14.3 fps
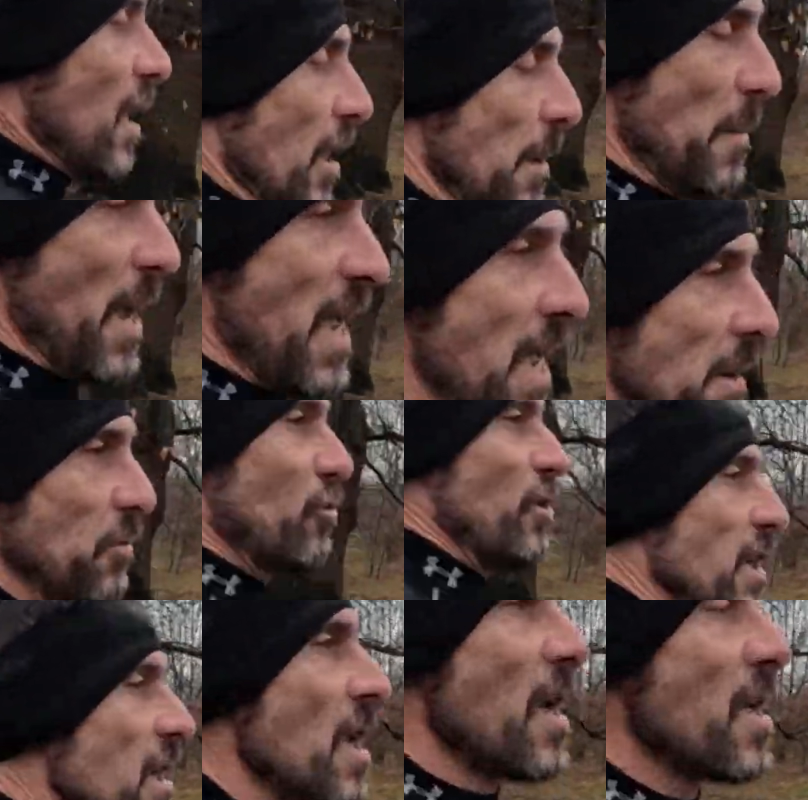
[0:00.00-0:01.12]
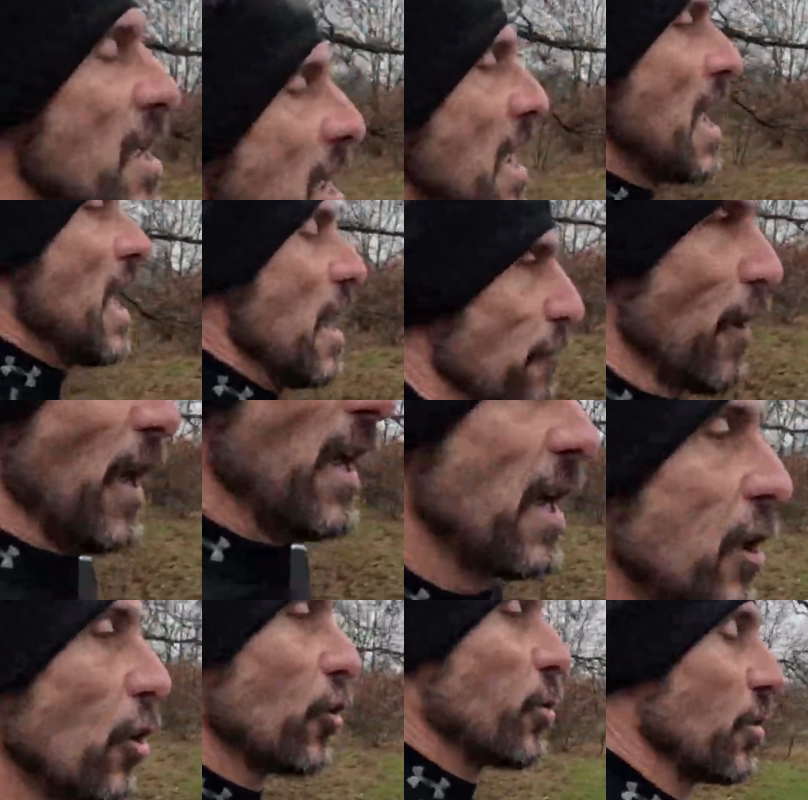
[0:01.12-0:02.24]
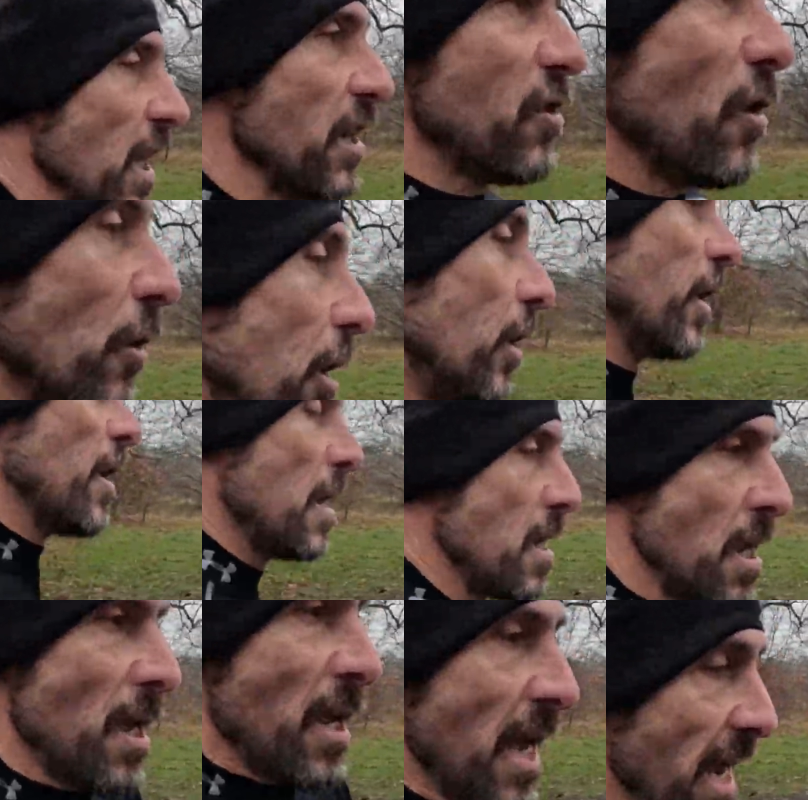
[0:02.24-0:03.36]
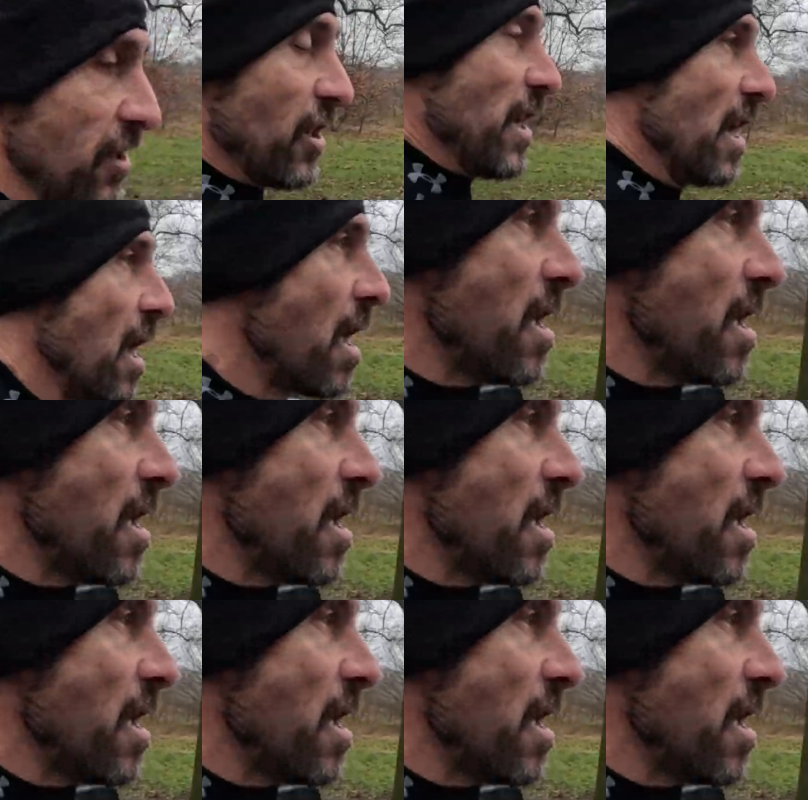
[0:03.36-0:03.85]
like my hamstring. If I got to a stage it actually